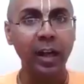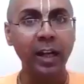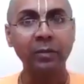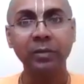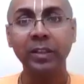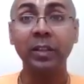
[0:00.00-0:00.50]

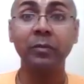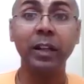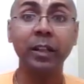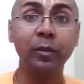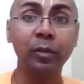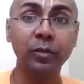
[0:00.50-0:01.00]
and with their
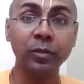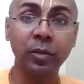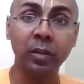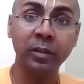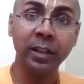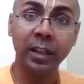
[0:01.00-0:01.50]
wet clothes
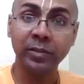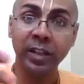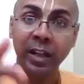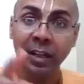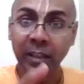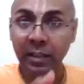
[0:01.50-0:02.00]
on, they are
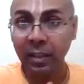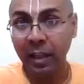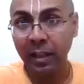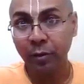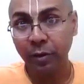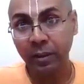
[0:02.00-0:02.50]
standing in
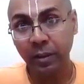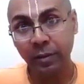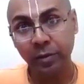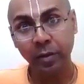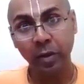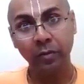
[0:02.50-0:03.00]
line to take
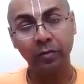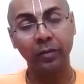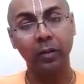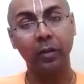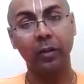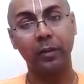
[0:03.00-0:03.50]
darshan of
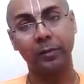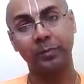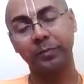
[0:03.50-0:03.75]
the Lord